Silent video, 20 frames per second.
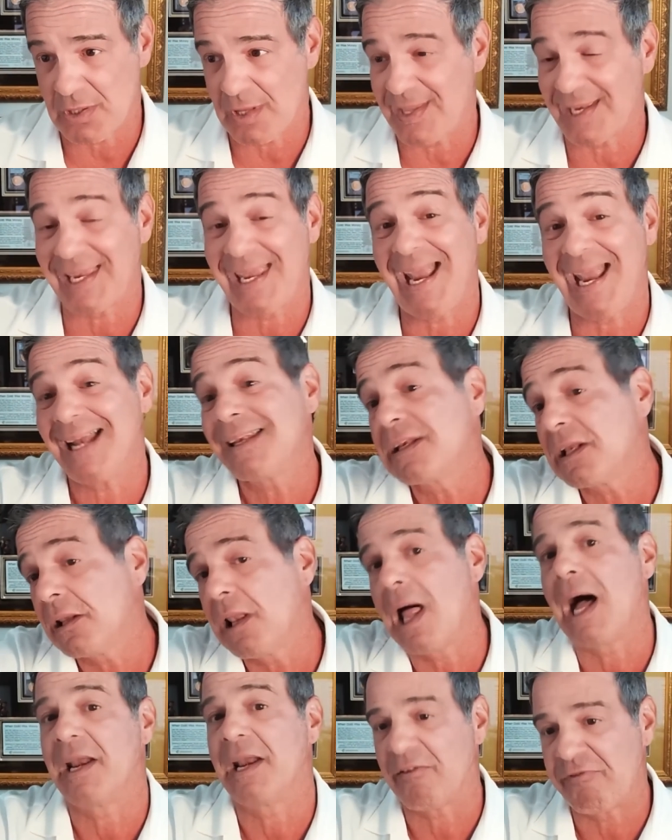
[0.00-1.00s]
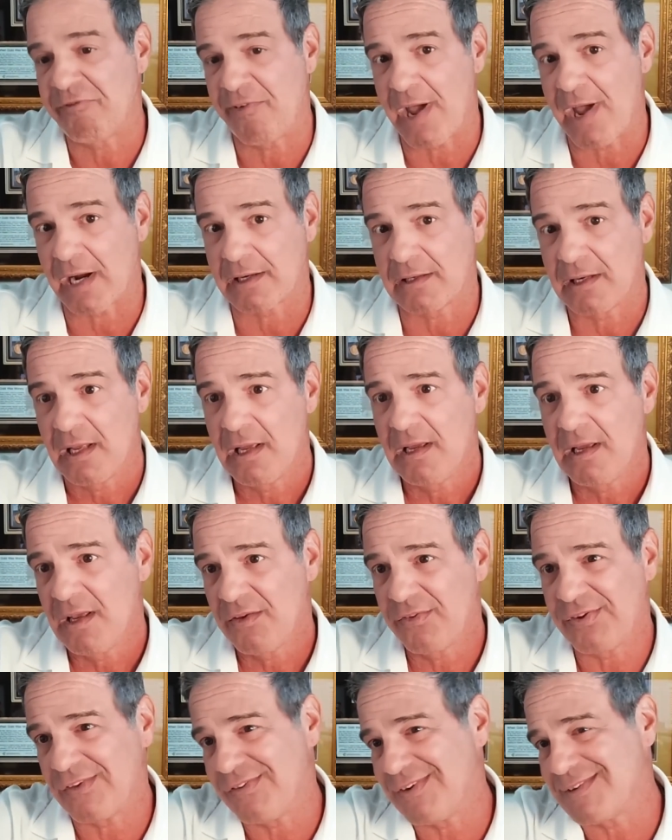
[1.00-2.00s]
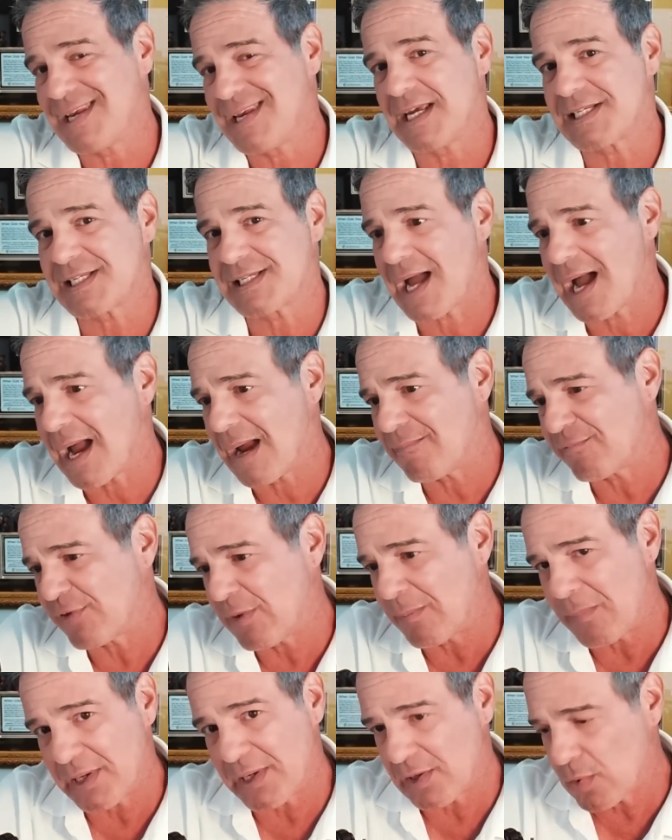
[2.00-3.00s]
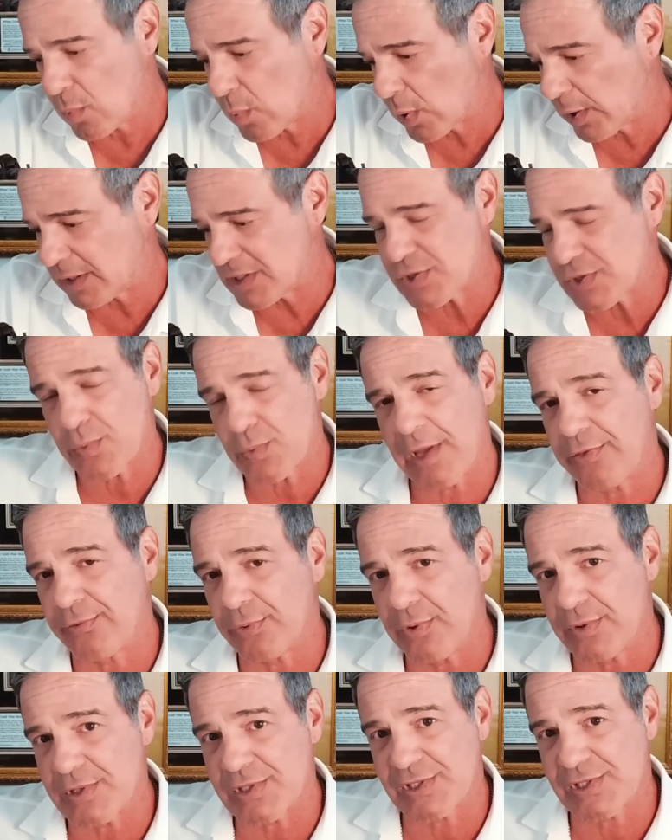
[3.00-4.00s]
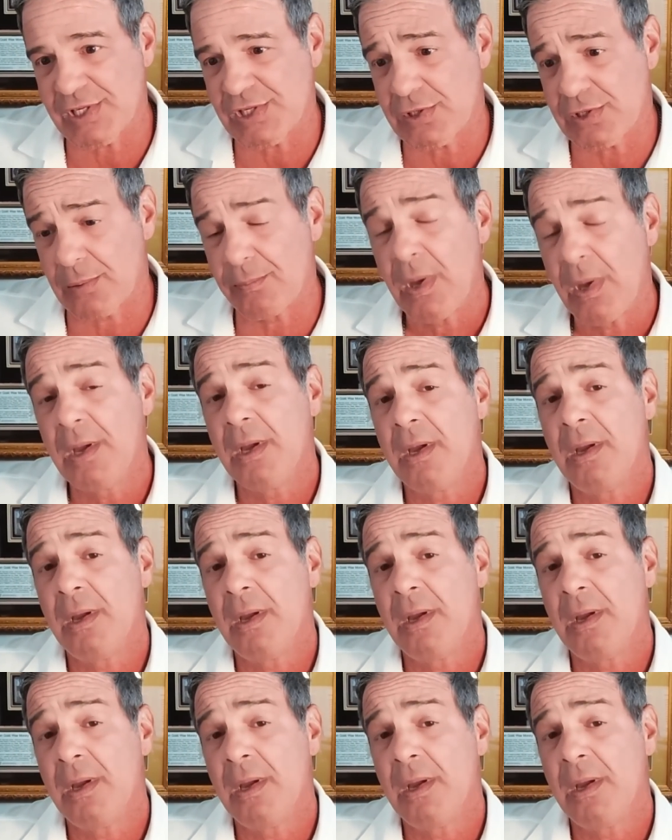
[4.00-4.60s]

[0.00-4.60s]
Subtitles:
and the Cantillon effect says it takes time for the money to work its way through the system